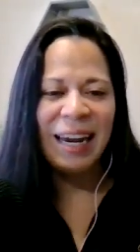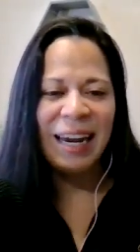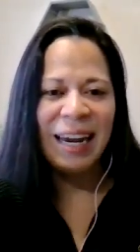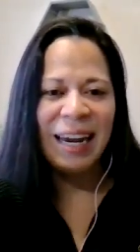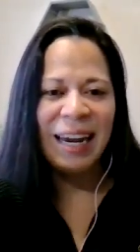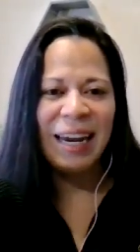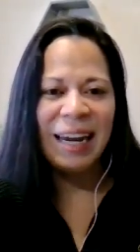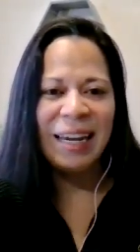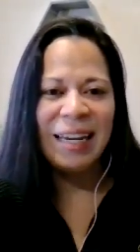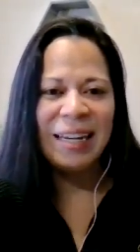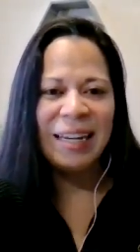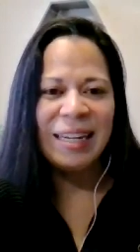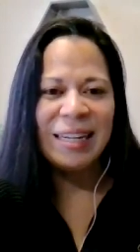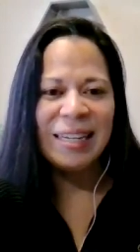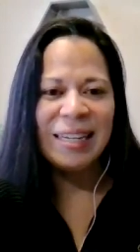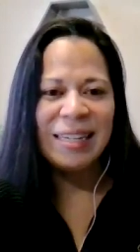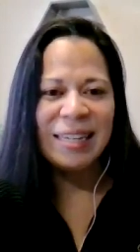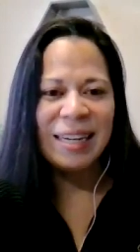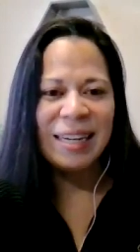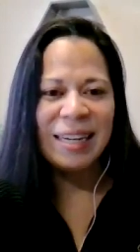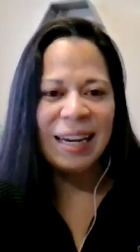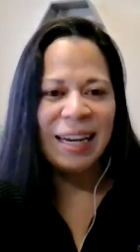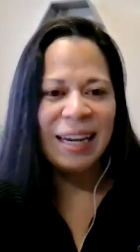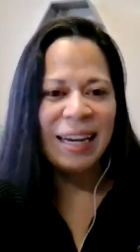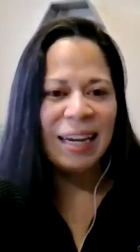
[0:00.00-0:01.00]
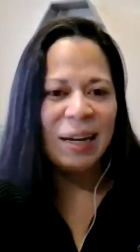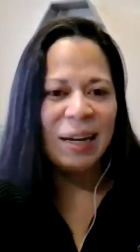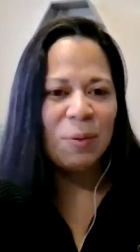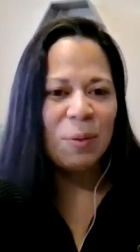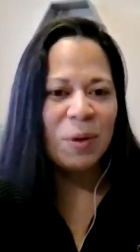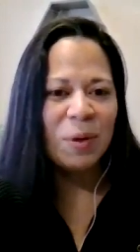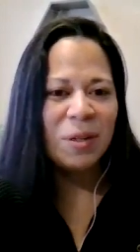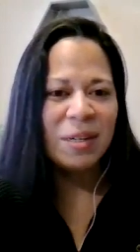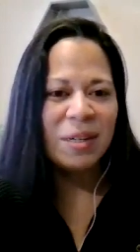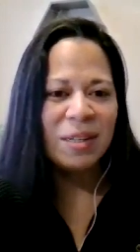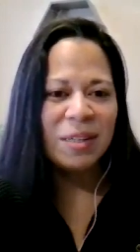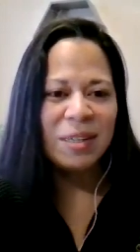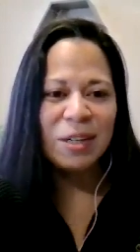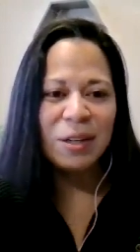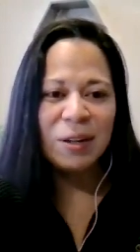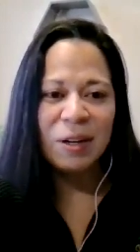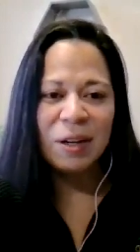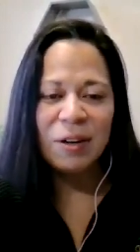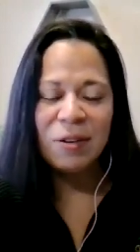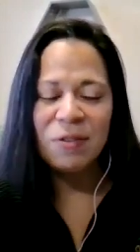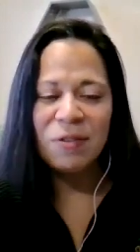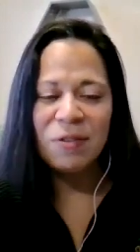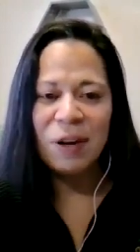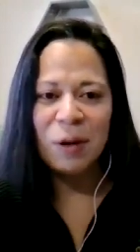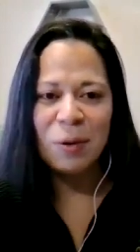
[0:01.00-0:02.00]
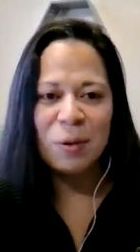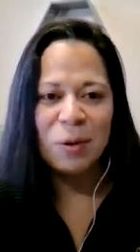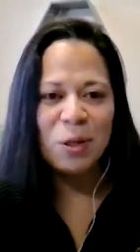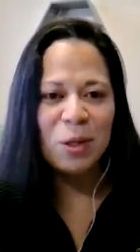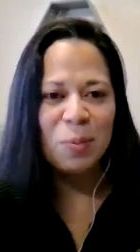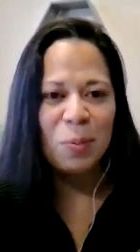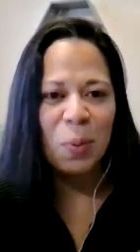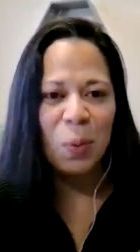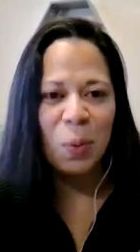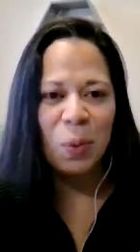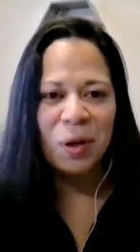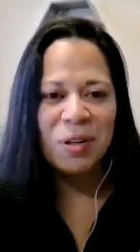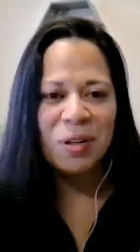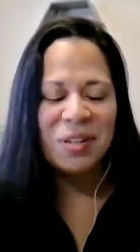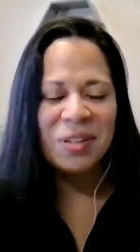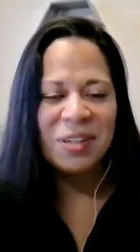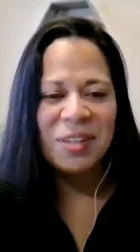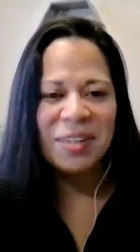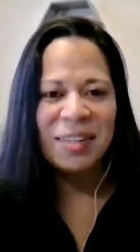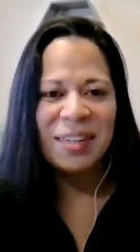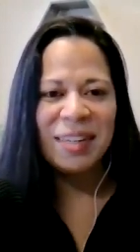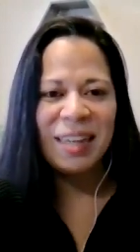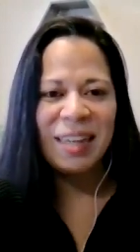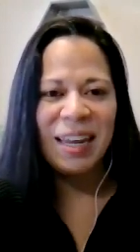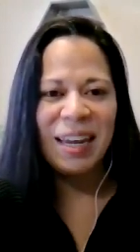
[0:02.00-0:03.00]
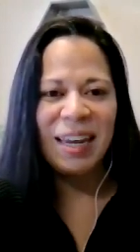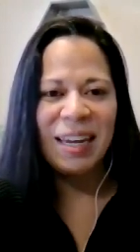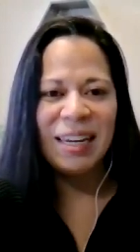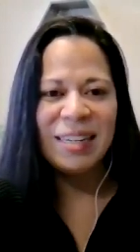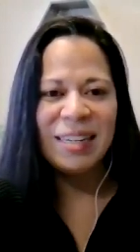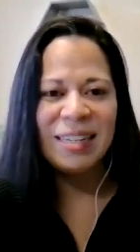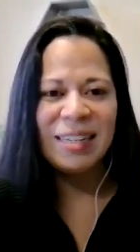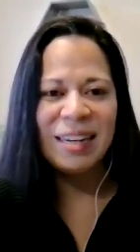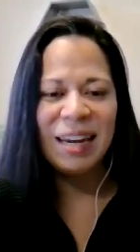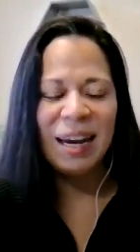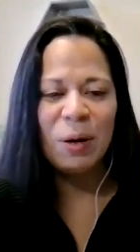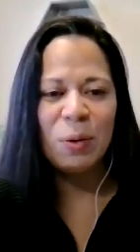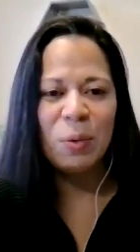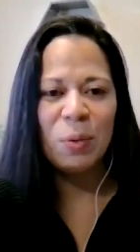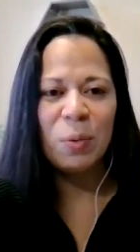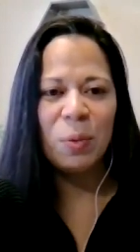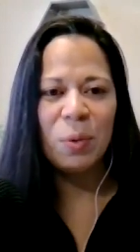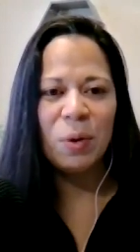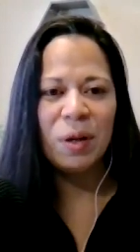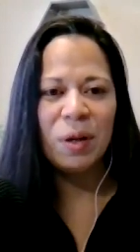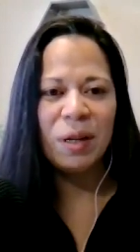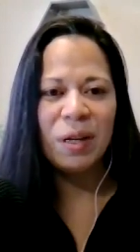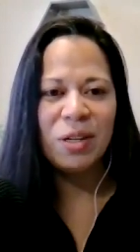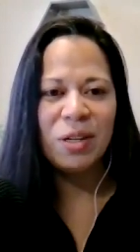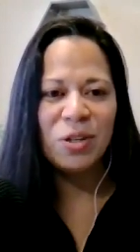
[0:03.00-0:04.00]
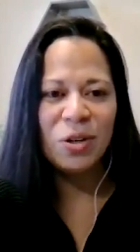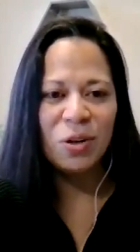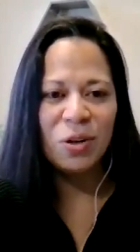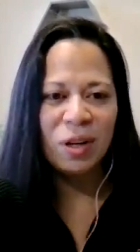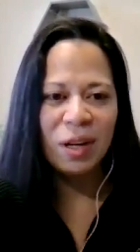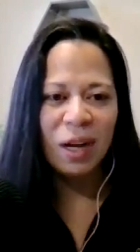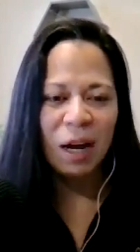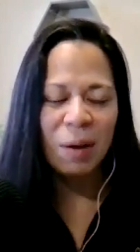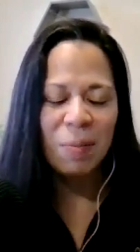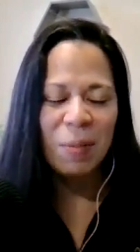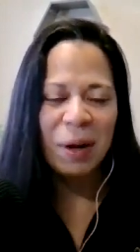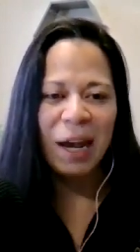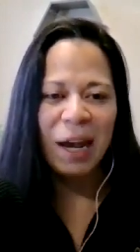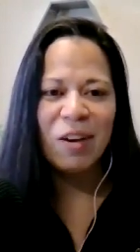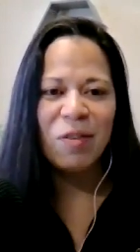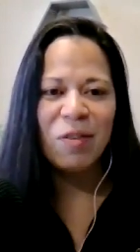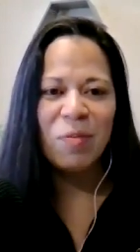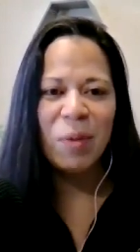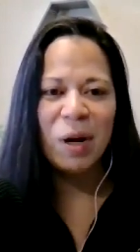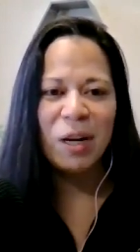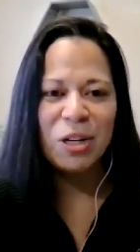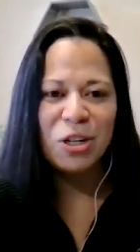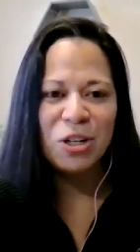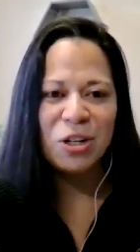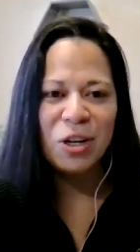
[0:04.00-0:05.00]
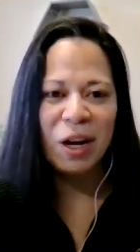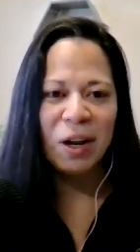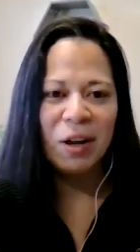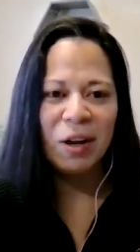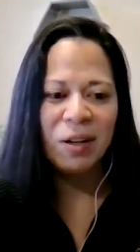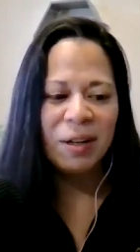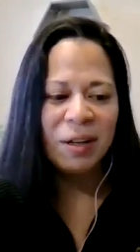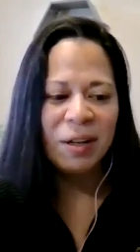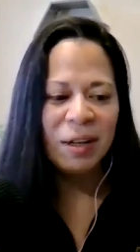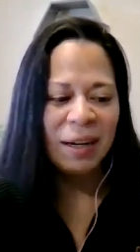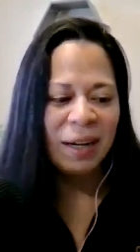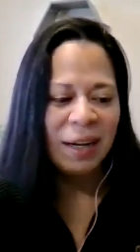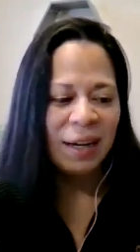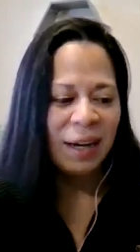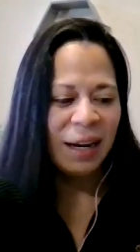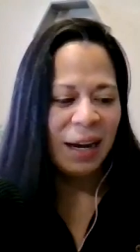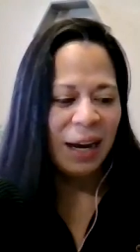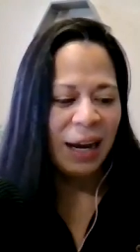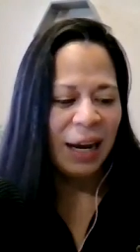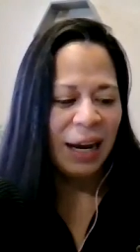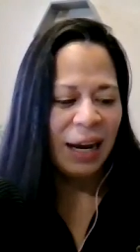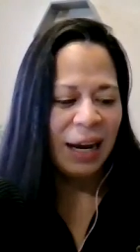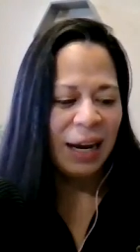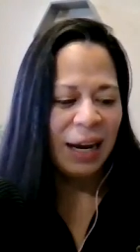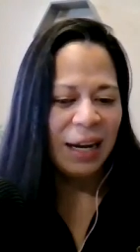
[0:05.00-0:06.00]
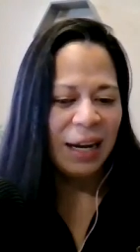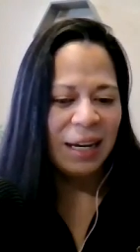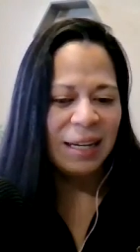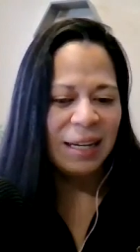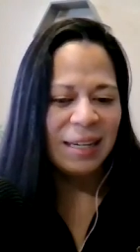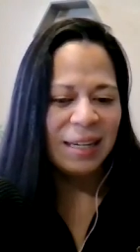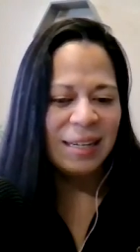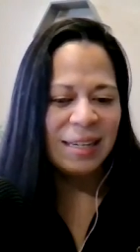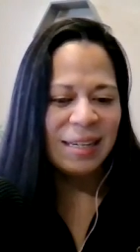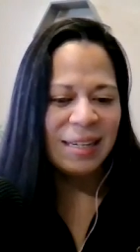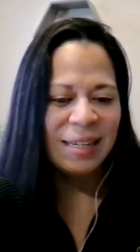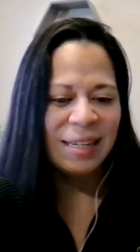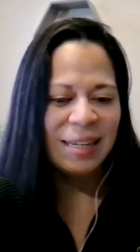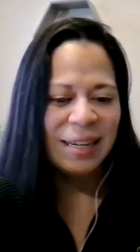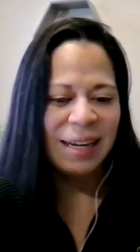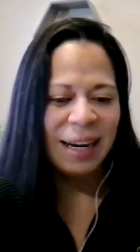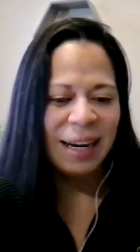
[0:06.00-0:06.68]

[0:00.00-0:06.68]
And it wasn't until I found sports that I really started coming out of my shell. And